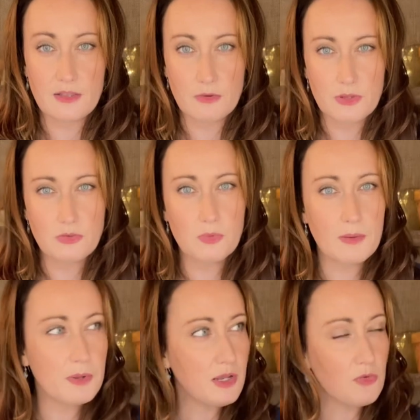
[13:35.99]
So I thought, well, I'm
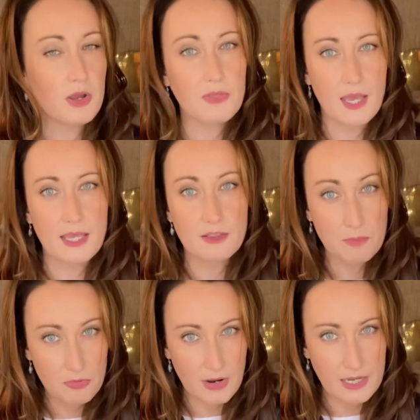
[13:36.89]
going to grow that. It's a
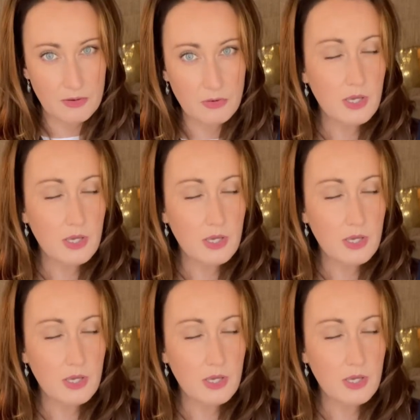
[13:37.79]
perennial,